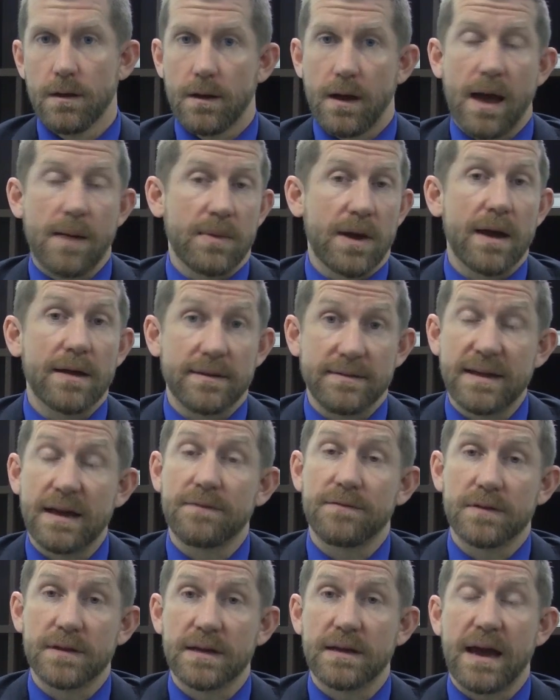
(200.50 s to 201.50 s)
I
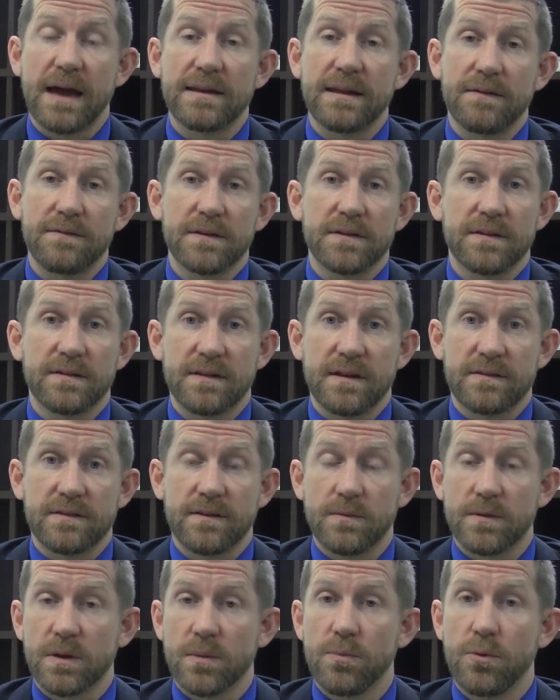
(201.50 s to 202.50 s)
definitely think that's
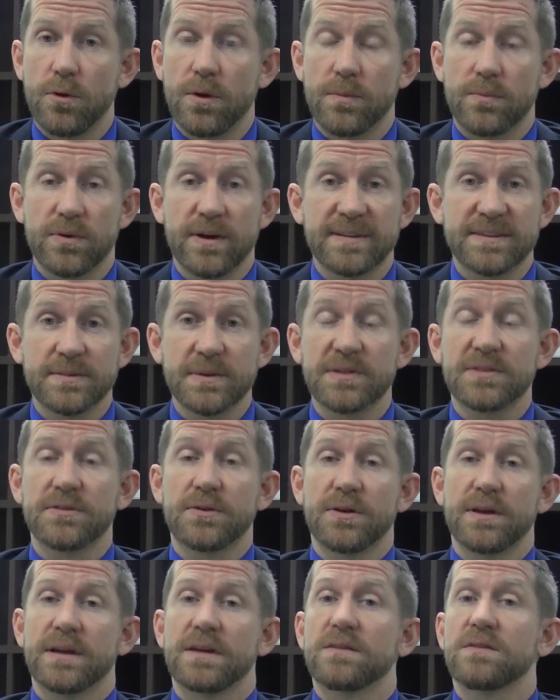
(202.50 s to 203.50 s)
something important. Project-based
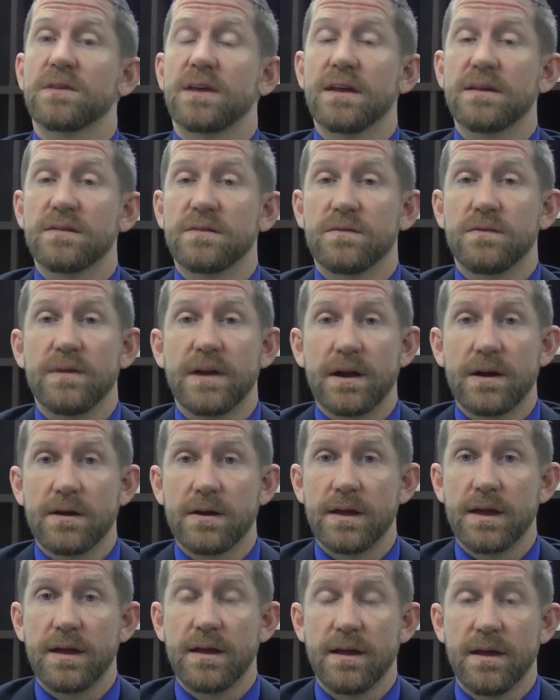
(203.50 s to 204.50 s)
learning is
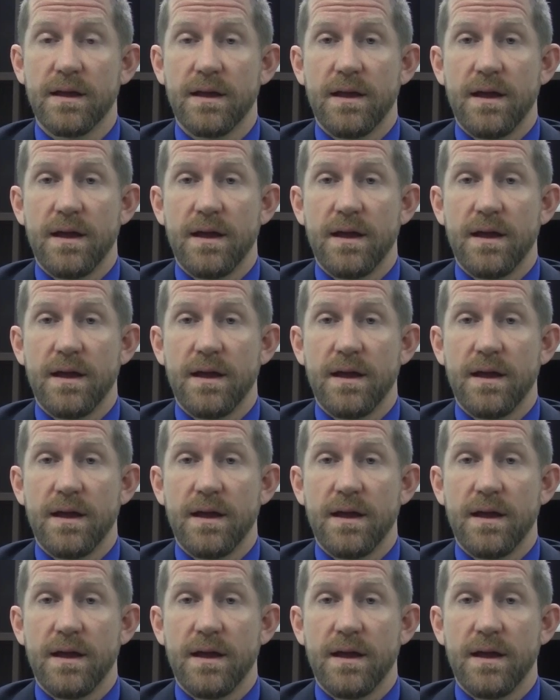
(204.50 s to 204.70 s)
very